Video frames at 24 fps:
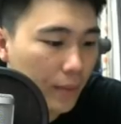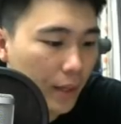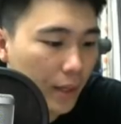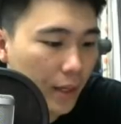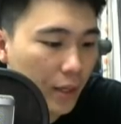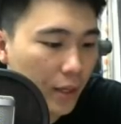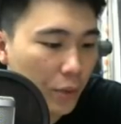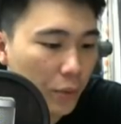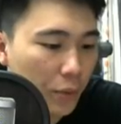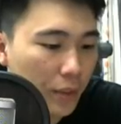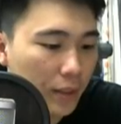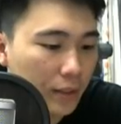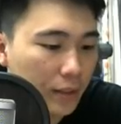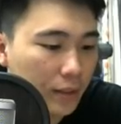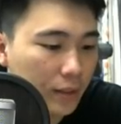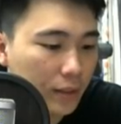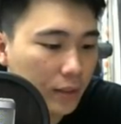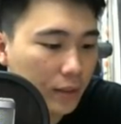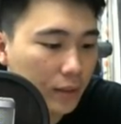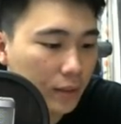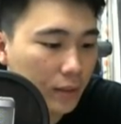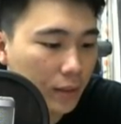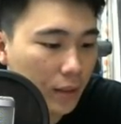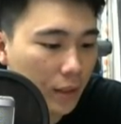
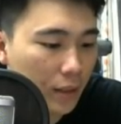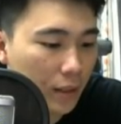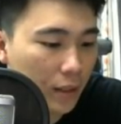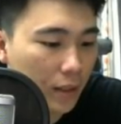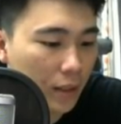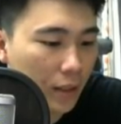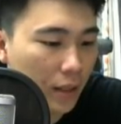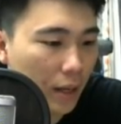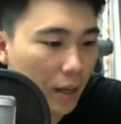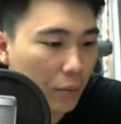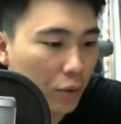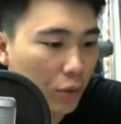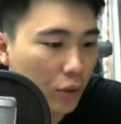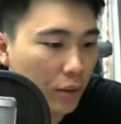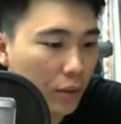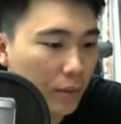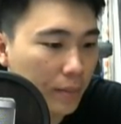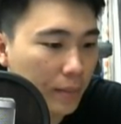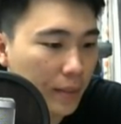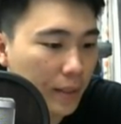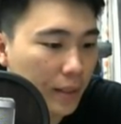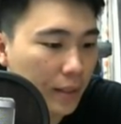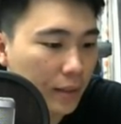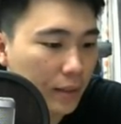Anyways, I'm gonna
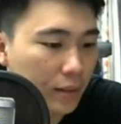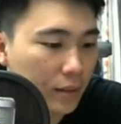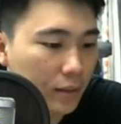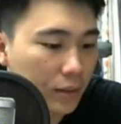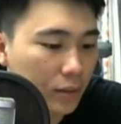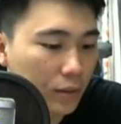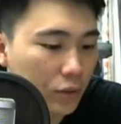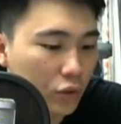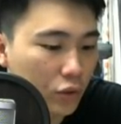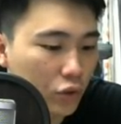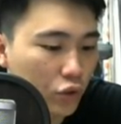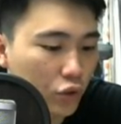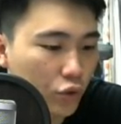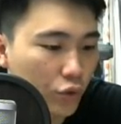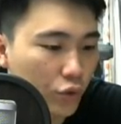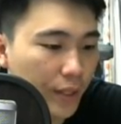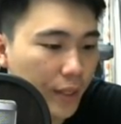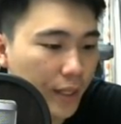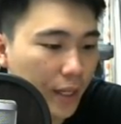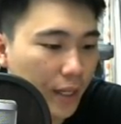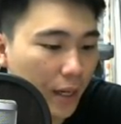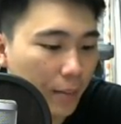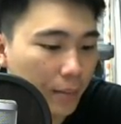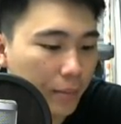be
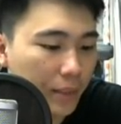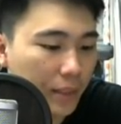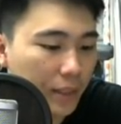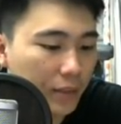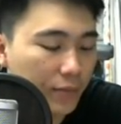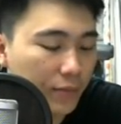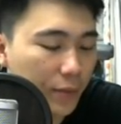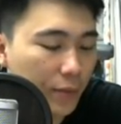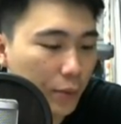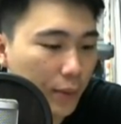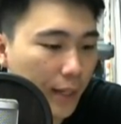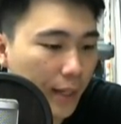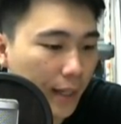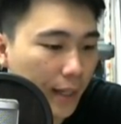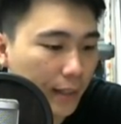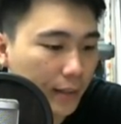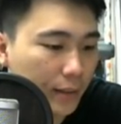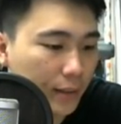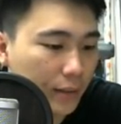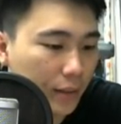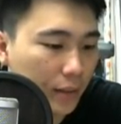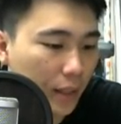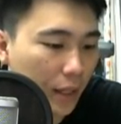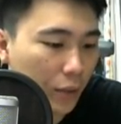training up these few
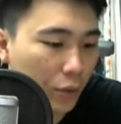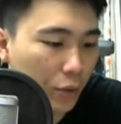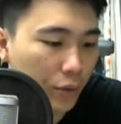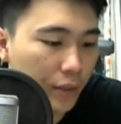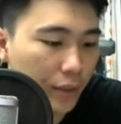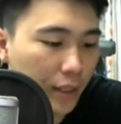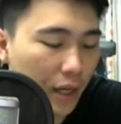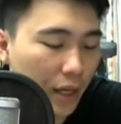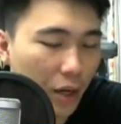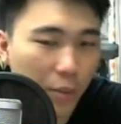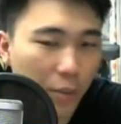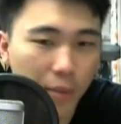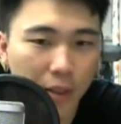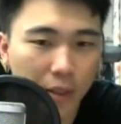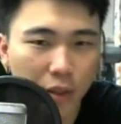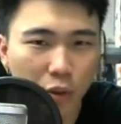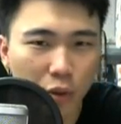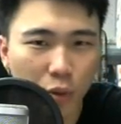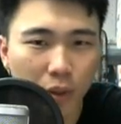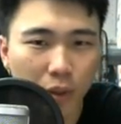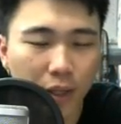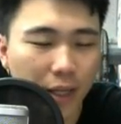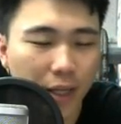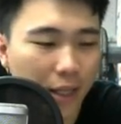cards. I don't think I'll be
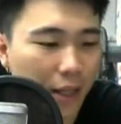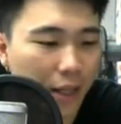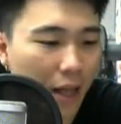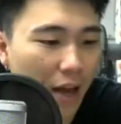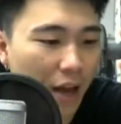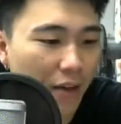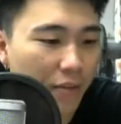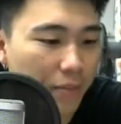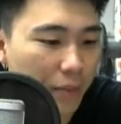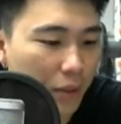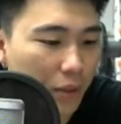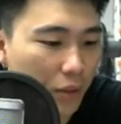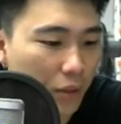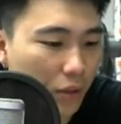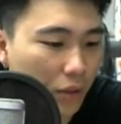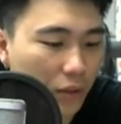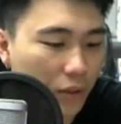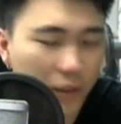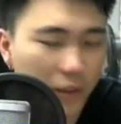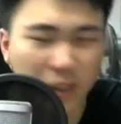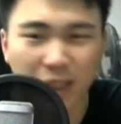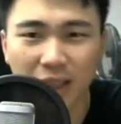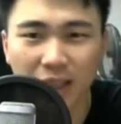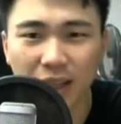doing it live
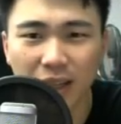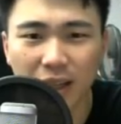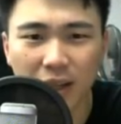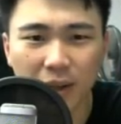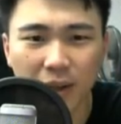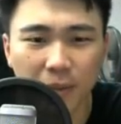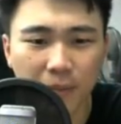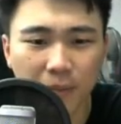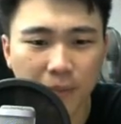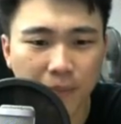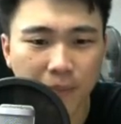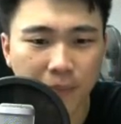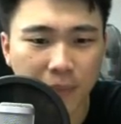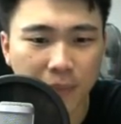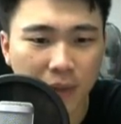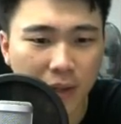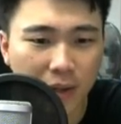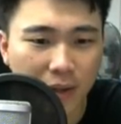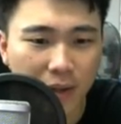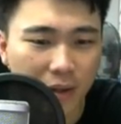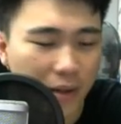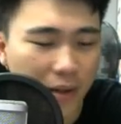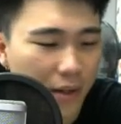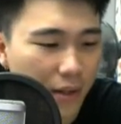because
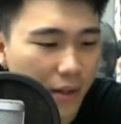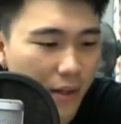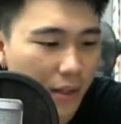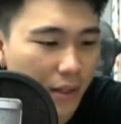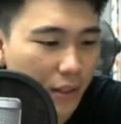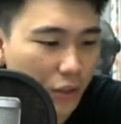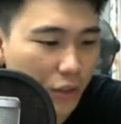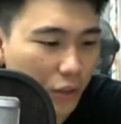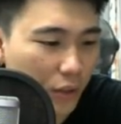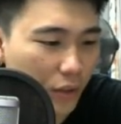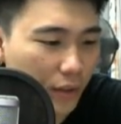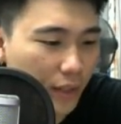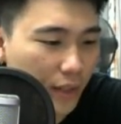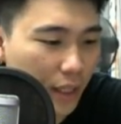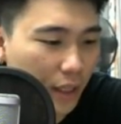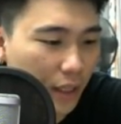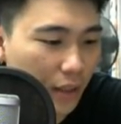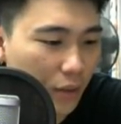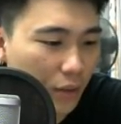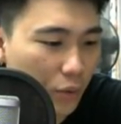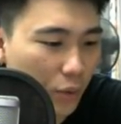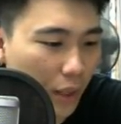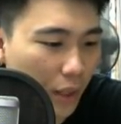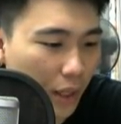it's gonna take
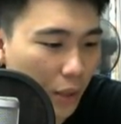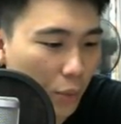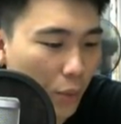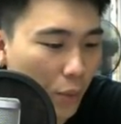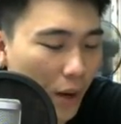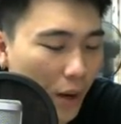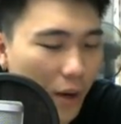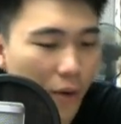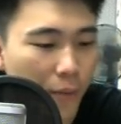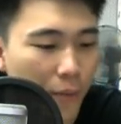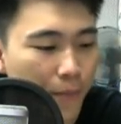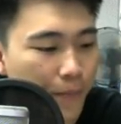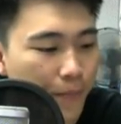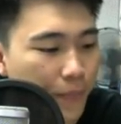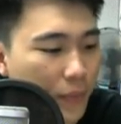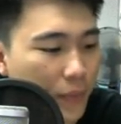quite a while.